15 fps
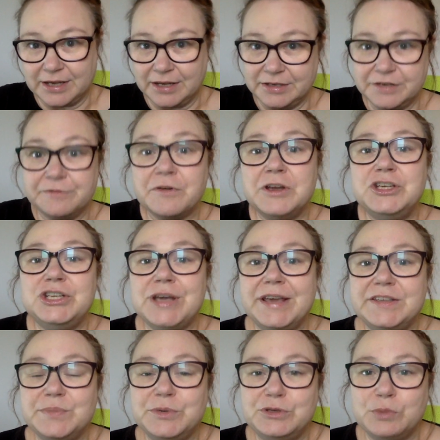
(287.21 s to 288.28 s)

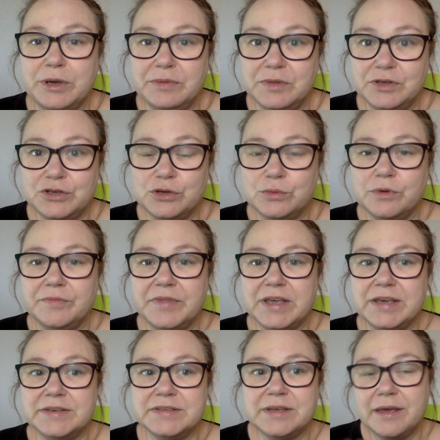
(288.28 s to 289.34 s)
differentiates between the 2 of
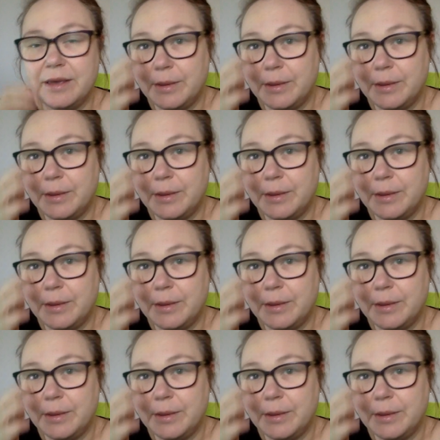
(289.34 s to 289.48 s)
these,